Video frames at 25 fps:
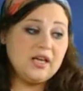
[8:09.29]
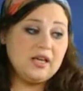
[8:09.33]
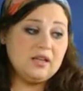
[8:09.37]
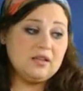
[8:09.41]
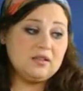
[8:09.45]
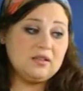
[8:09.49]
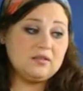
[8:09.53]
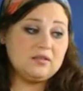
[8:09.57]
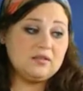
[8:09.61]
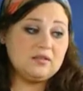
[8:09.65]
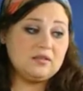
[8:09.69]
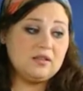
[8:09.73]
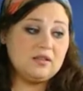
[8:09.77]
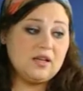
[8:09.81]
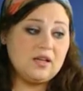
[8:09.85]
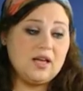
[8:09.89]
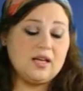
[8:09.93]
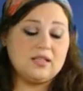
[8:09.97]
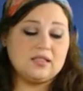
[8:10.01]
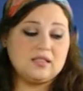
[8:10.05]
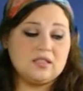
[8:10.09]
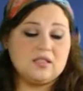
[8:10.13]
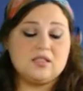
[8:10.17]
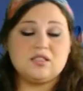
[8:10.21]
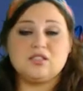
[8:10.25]
No questions
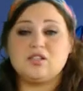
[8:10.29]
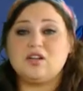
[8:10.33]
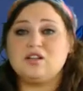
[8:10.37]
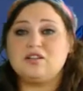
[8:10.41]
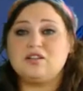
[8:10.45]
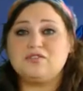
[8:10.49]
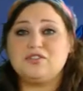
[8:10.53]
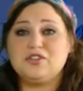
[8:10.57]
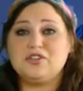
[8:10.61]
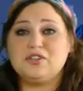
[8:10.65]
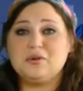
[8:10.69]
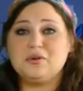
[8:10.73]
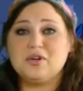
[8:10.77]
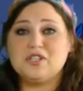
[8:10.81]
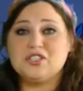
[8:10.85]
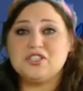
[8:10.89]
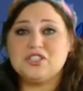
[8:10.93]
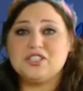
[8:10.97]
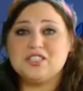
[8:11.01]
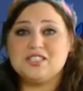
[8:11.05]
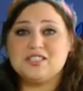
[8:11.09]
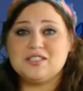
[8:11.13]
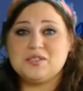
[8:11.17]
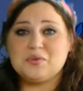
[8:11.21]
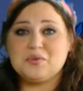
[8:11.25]
yet. Ask
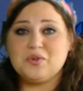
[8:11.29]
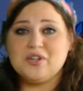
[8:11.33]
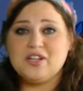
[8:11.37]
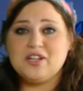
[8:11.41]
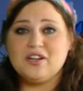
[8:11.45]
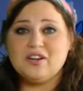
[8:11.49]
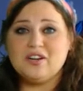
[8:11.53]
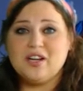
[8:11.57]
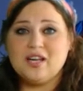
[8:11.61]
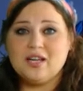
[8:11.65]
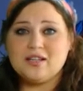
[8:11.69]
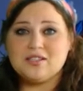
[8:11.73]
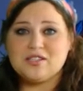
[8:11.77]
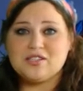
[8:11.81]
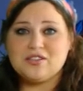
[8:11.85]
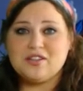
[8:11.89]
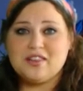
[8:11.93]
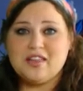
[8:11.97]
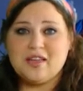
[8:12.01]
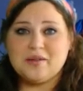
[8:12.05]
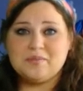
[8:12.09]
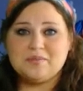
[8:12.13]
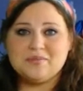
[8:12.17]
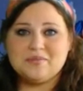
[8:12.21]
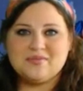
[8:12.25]
us all of your questions.
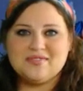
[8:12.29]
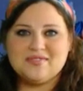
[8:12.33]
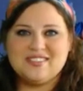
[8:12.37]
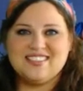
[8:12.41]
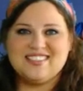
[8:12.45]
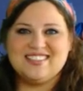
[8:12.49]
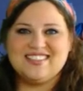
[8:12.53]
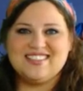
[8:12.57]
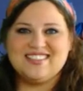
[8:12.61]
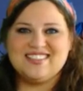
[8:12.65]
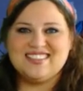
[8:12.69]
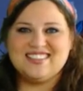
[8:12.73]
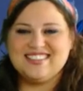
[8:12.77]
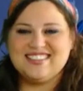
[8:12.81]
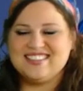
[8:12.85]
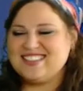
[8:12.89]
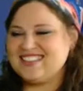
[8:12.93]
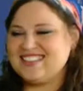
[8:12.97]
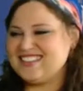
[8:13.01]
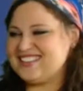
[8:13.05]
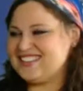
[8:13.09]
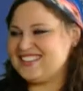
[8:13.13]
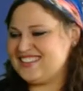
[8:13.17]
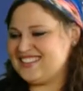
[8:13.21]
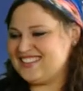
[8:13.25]
We're here to answer them.
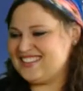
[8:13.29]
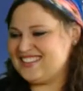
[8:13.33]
